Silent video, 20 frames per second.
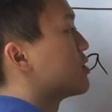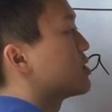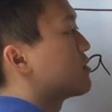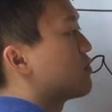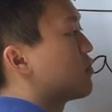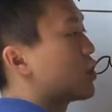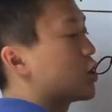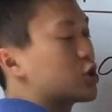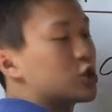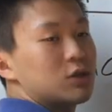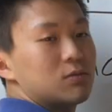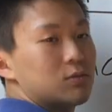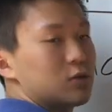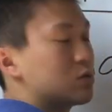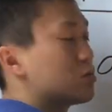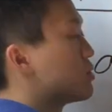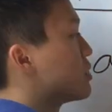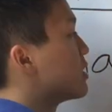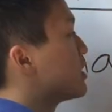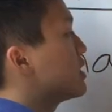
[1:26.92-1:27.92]
there's friction
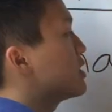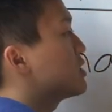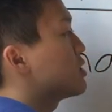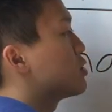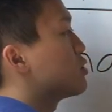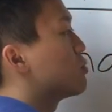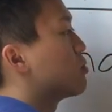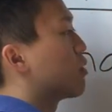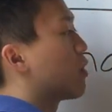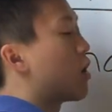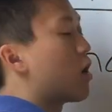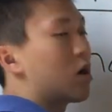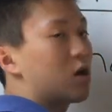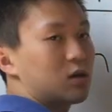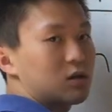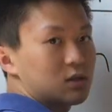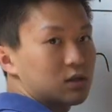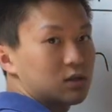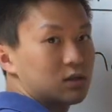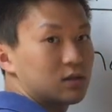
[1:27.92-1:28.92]
between these two
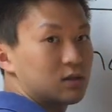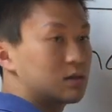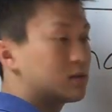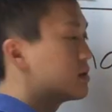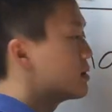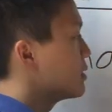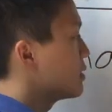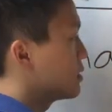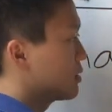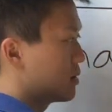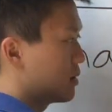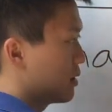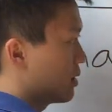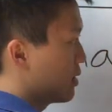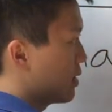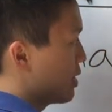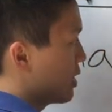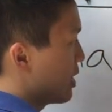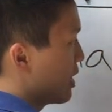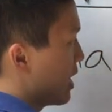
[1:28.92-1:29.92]
blocks.
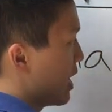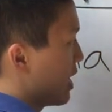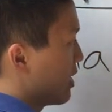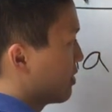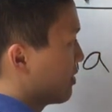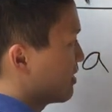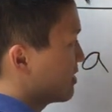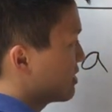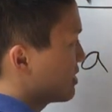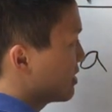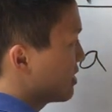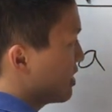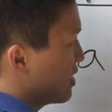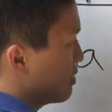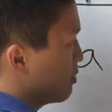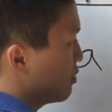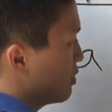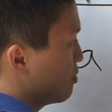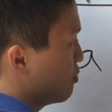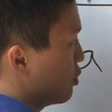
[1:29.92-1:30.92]
And let's
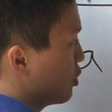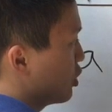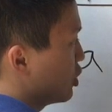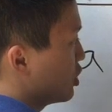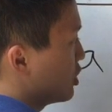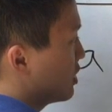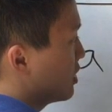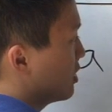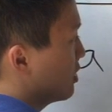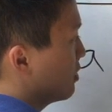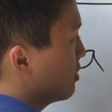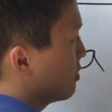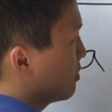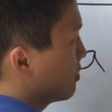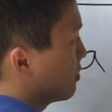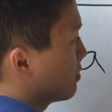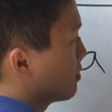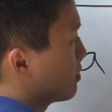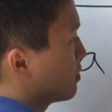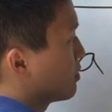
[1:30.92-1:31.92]
say we push it
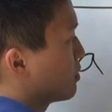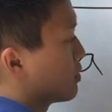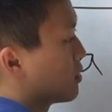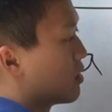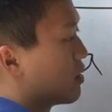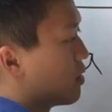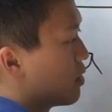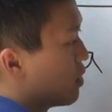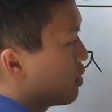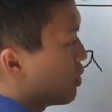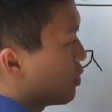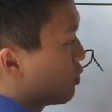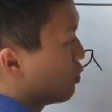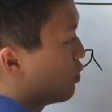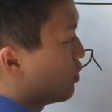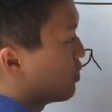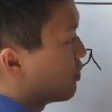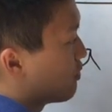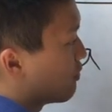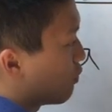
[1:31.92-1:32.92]

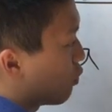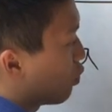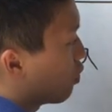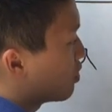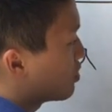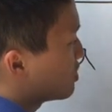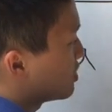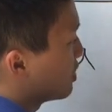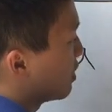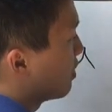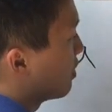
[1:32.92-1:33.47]
with the force